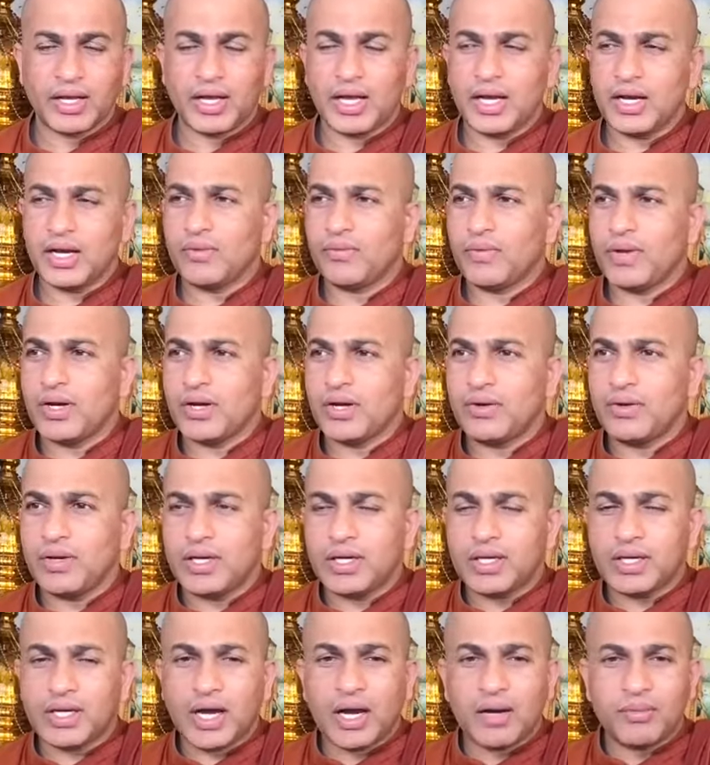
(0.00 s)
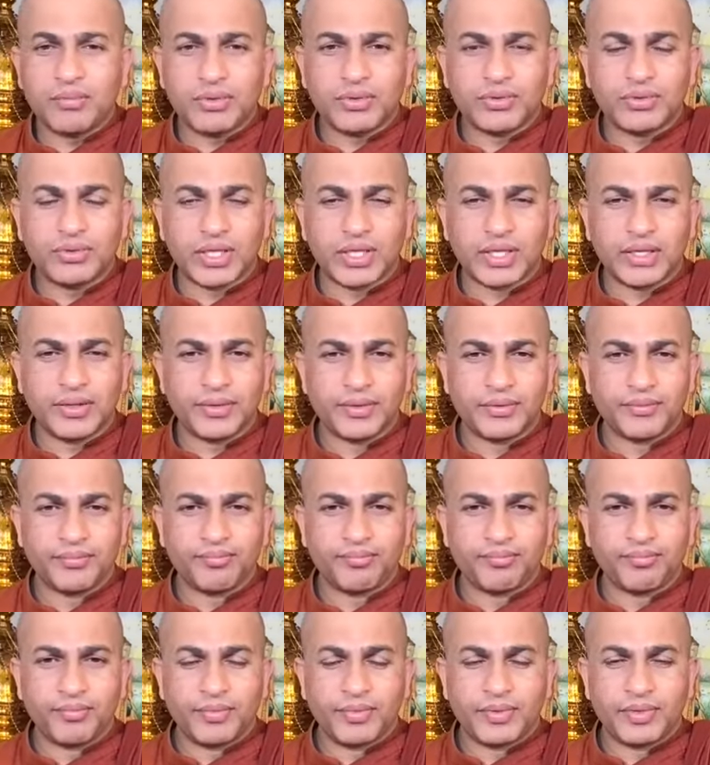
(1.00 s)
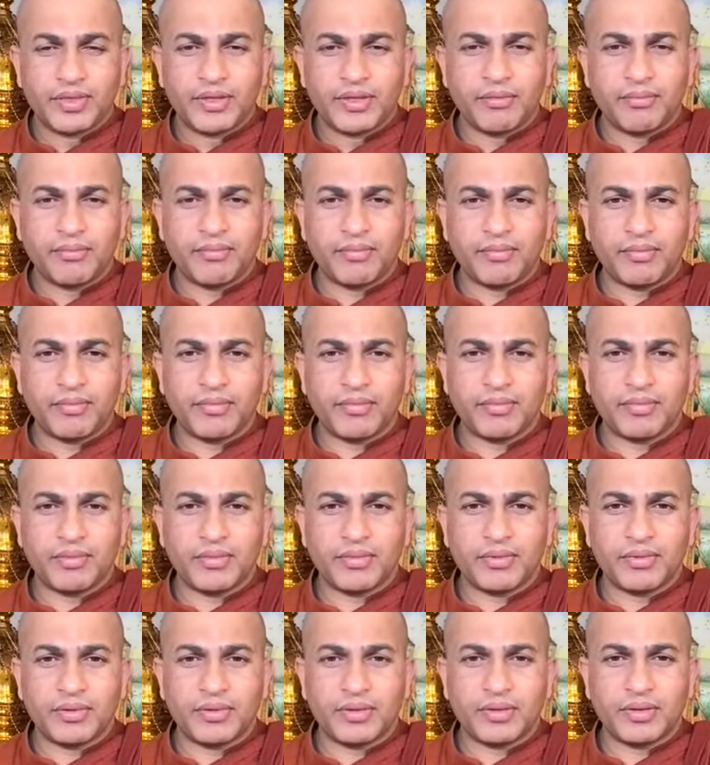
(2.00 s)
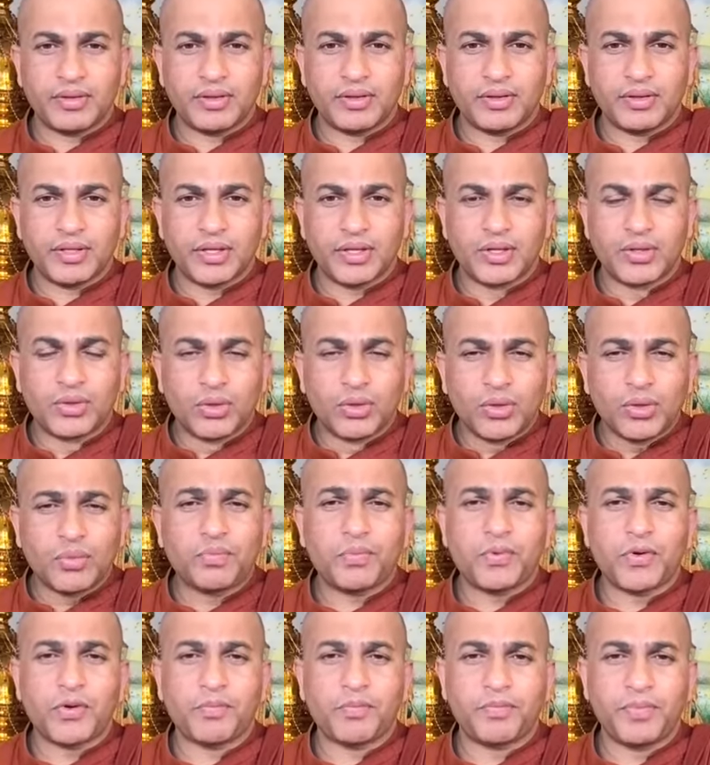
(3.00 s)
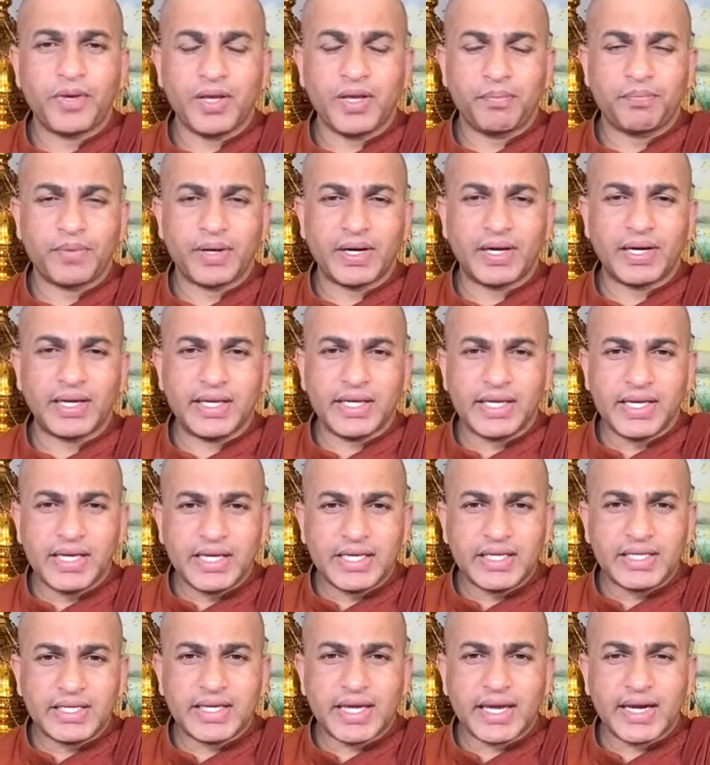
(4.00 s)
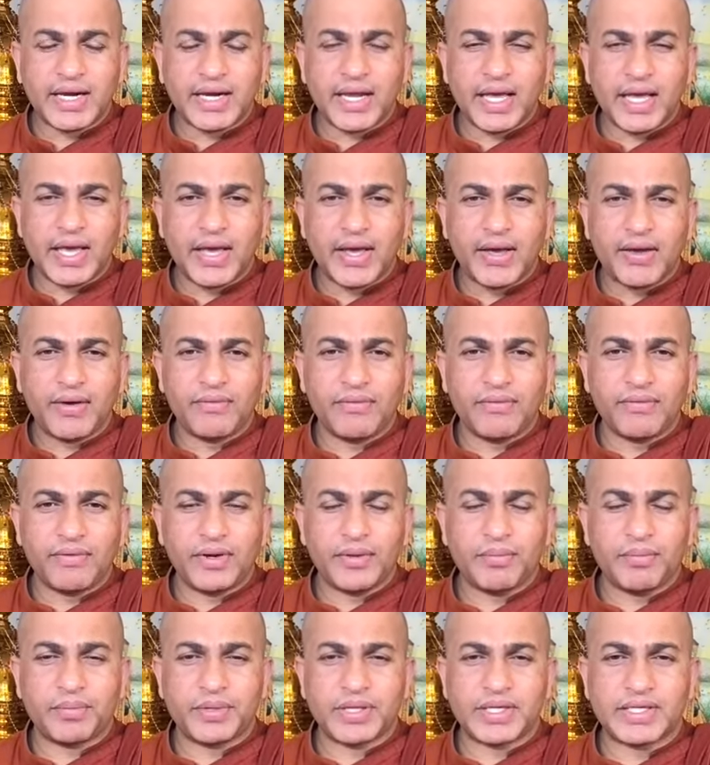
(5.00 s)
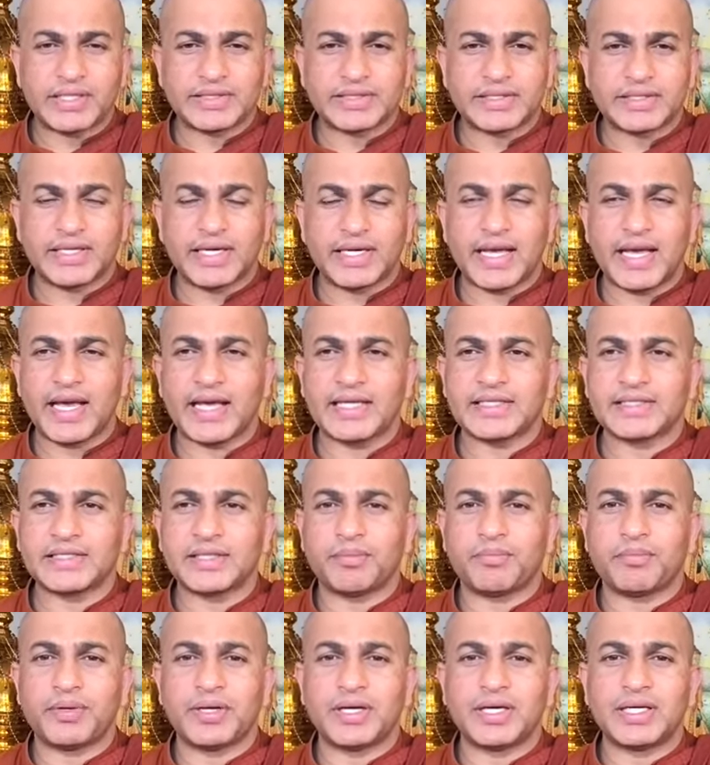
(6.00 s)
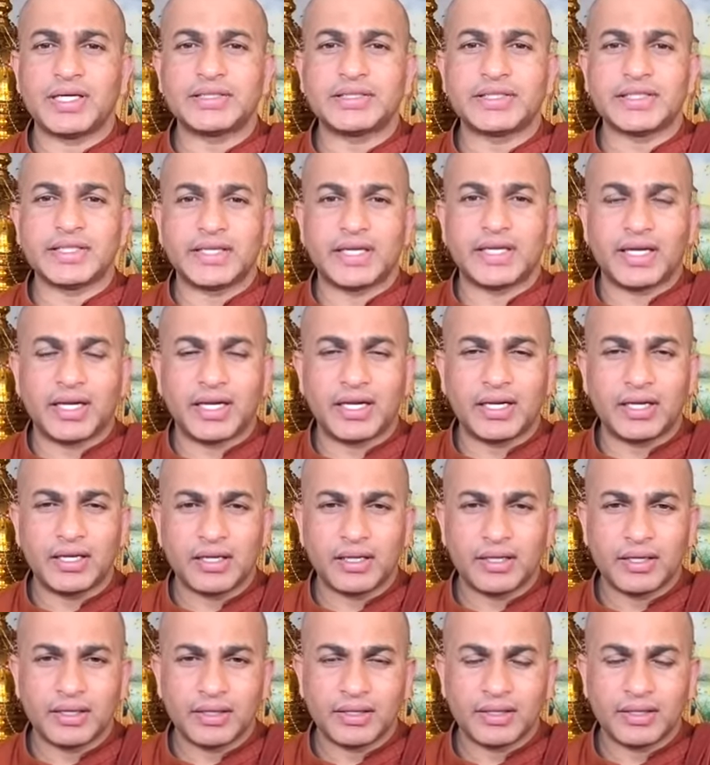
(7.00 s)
And when it comes to the, the, the group of people, each and every person has a personal